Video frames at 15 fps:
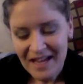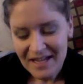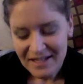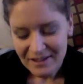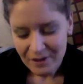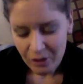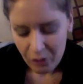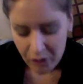
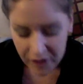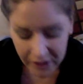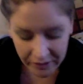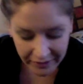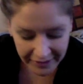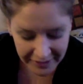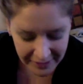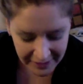So
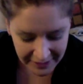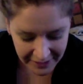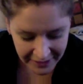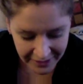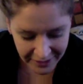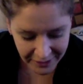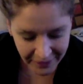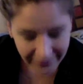
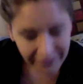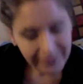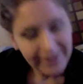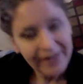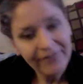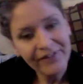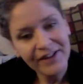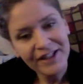congratulations to everyone
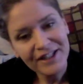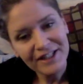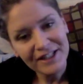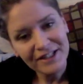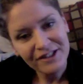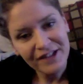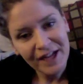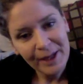that finished
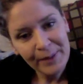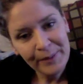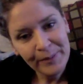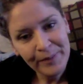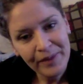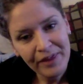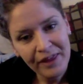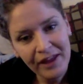yesterday.
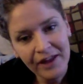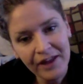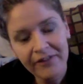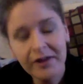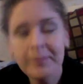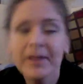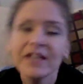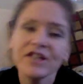Thank you
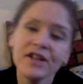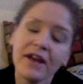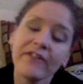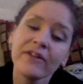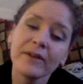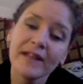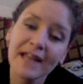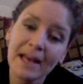very much to
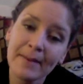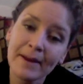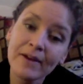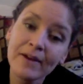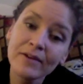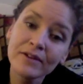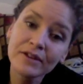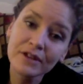everyone that came
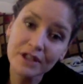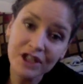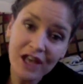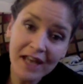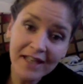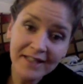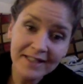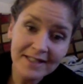out, to
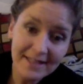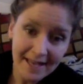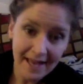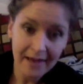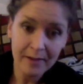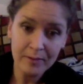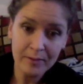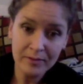Jen, to
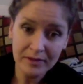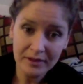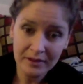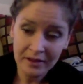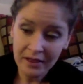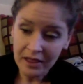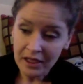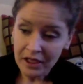Sam,
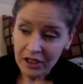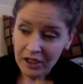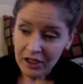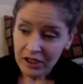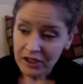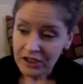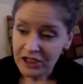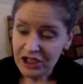
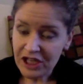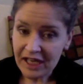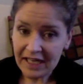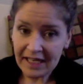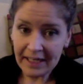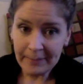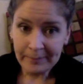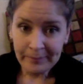to
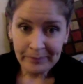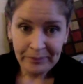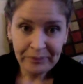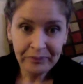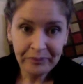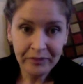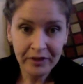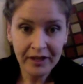Janie,
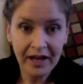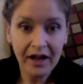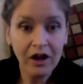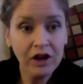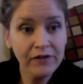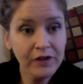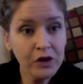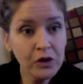to all
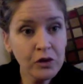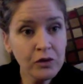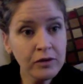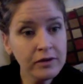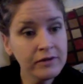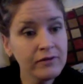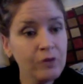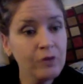of you
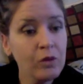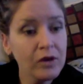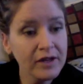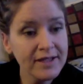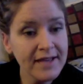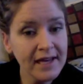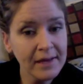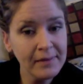for
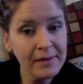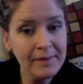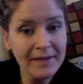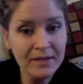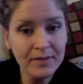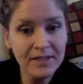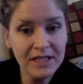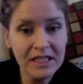sending me
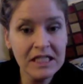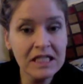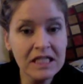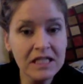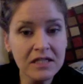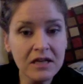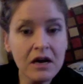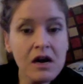best
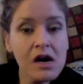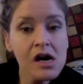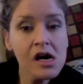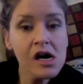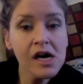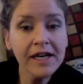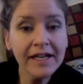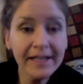wishes
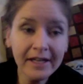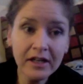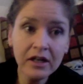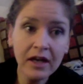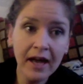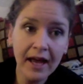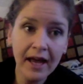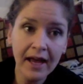on here
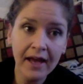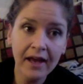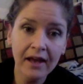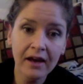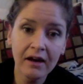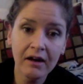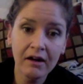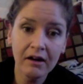
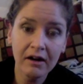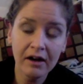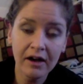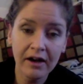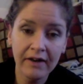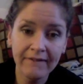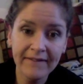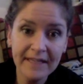and
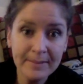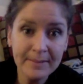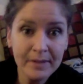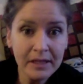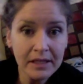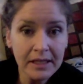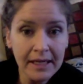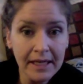on
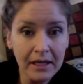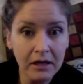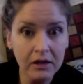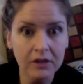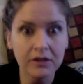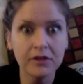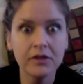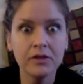Facebook and
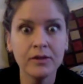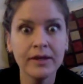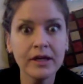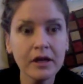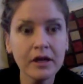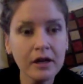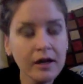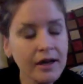on
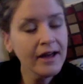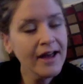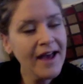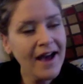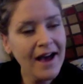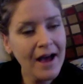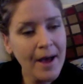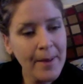Twitter.
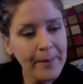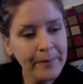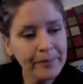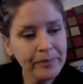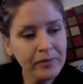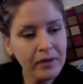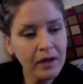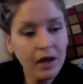
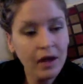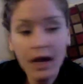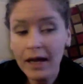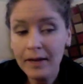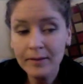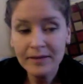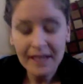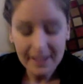
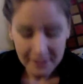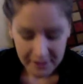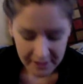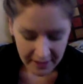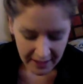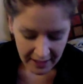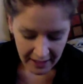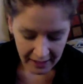I'm touched
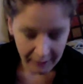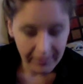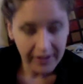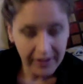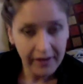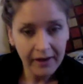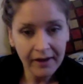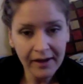that
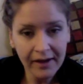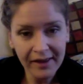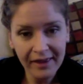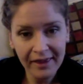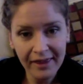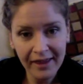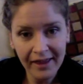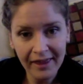anyone can
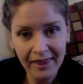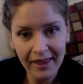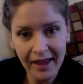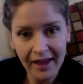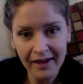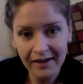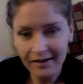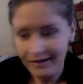think
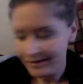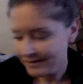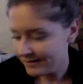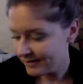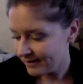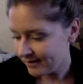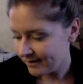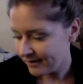that
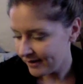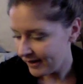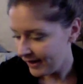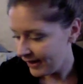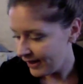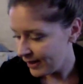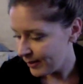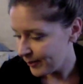I
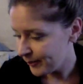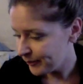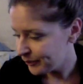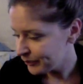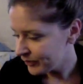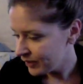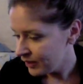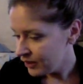am
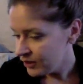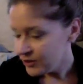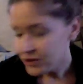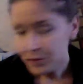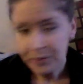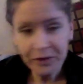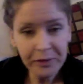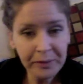
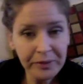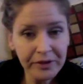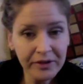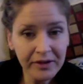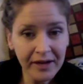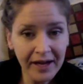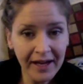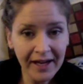super duper
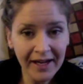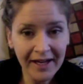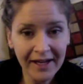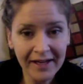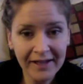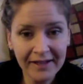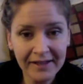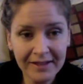
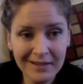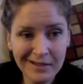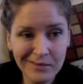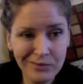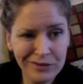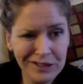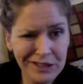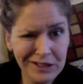and
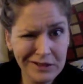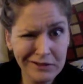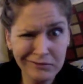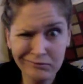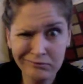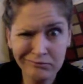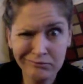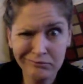inspirational
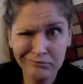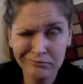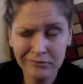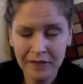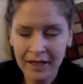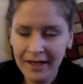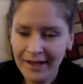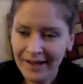
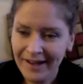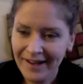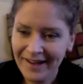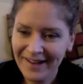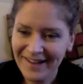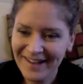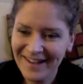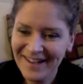
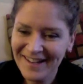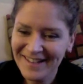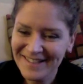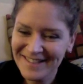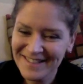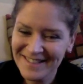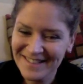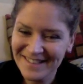
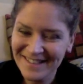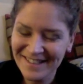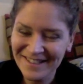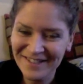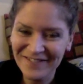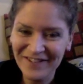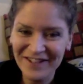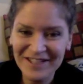and
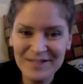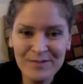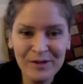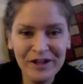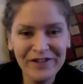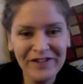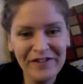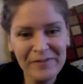are very
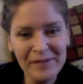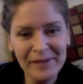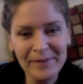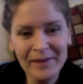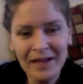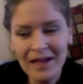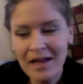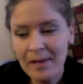supportive of me,
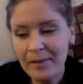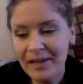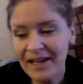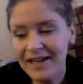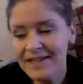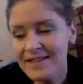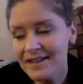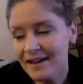
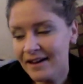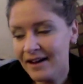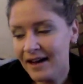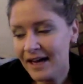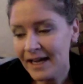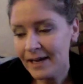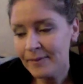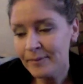because
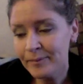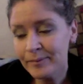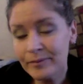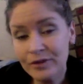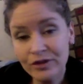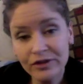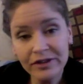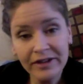I am
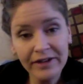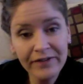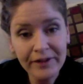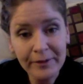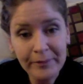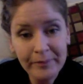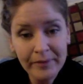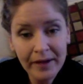truly grateful.